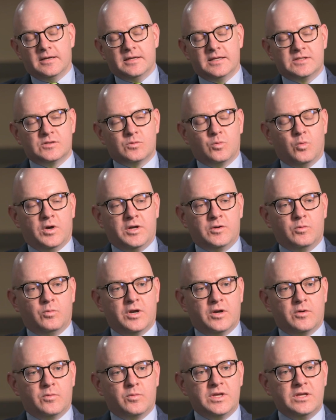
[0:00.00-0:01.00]
It's one
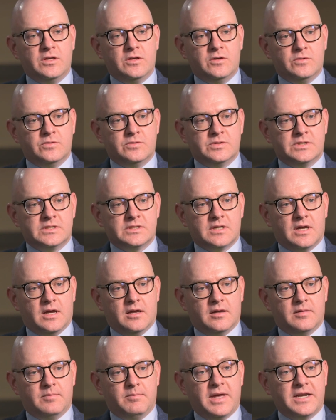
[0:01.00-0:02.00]
where we use
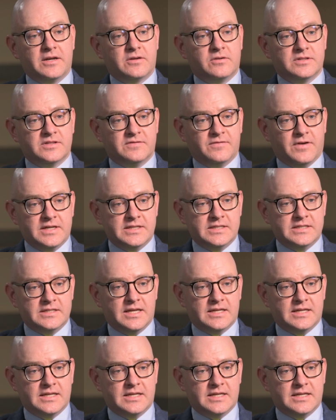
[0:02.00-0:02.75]
a medical device